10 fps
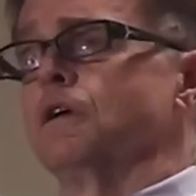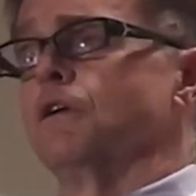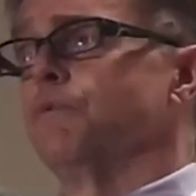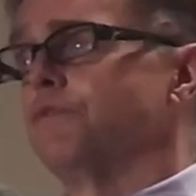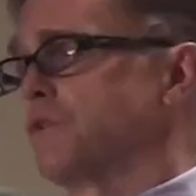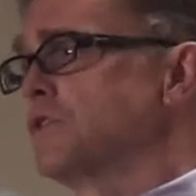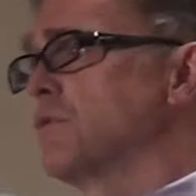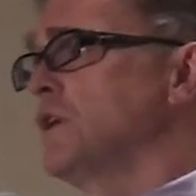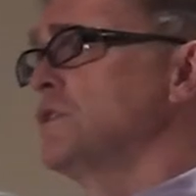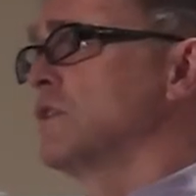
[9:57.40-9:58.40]
You know,
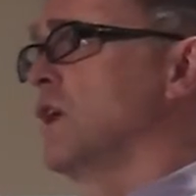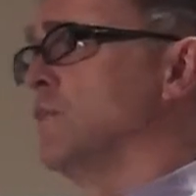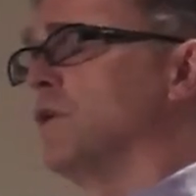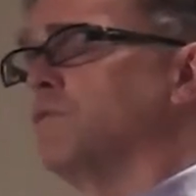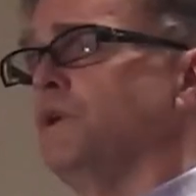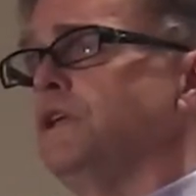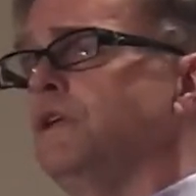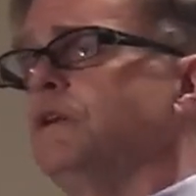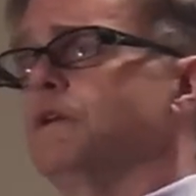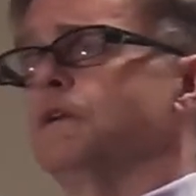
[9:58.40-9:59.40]
refrigeration came out and we
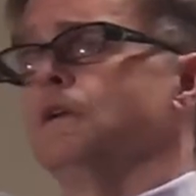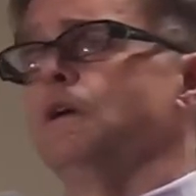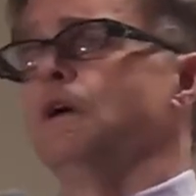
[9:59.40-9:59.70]
didn't